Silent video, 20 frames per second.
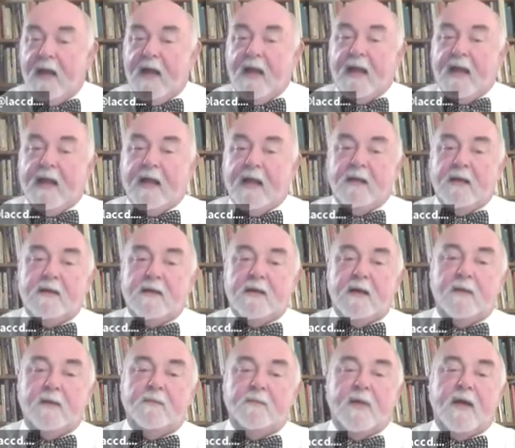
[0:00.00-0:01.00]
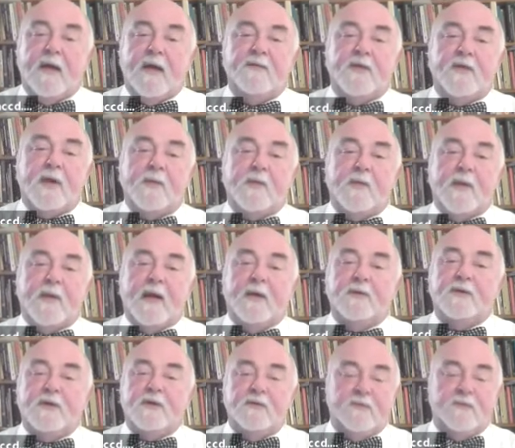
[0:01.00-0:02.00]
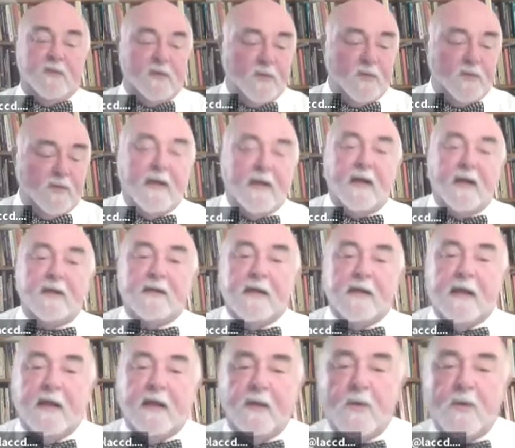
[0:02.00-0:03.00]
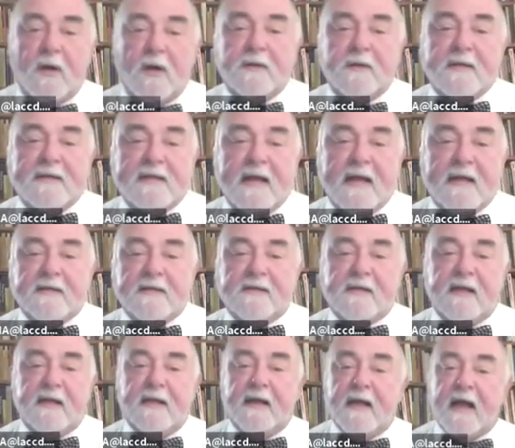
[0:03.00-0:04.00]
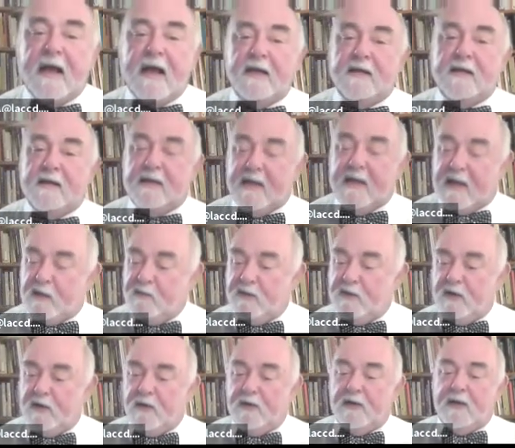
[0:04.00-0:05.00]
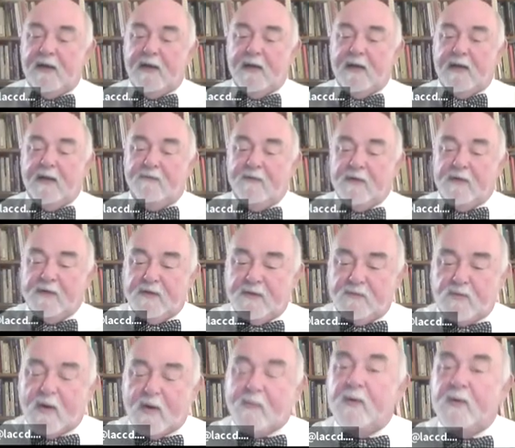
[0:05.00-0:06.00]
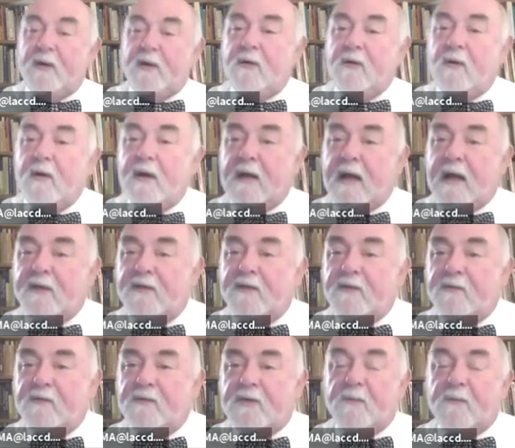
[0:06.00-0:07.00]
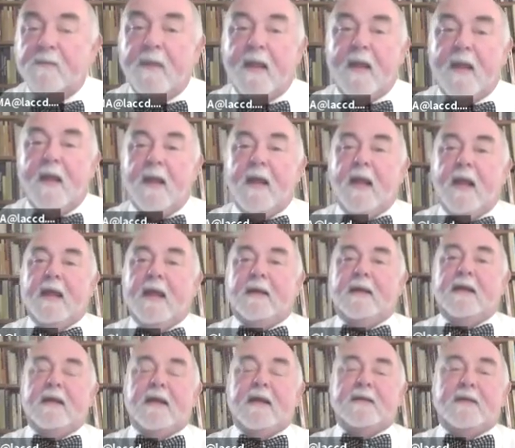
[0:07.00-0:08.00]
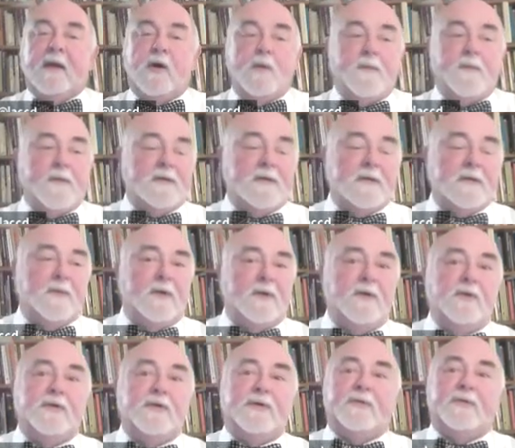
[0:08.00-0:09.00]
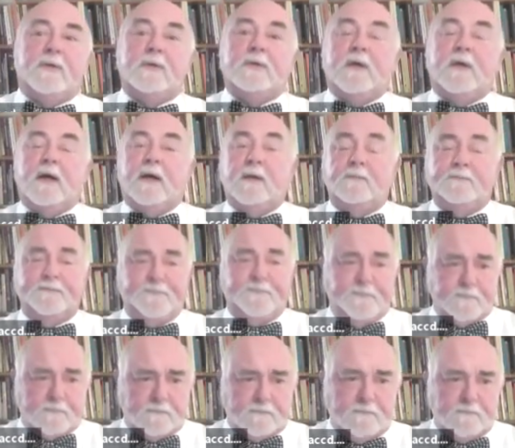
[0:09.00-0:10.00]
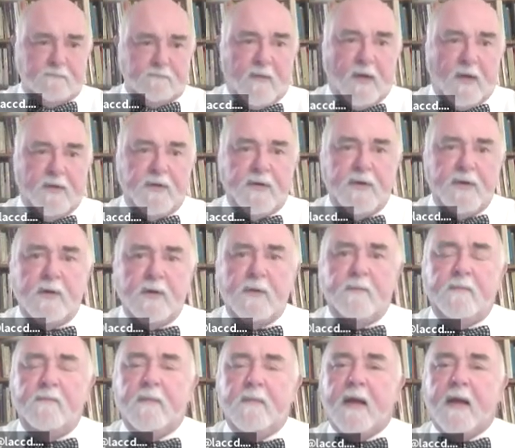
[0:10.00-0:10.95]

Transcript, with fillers: And um, I've come around to the view that a well designed study guide can be a good thing if it's properly organized. So, in any case, I hope this has been useful um, to you.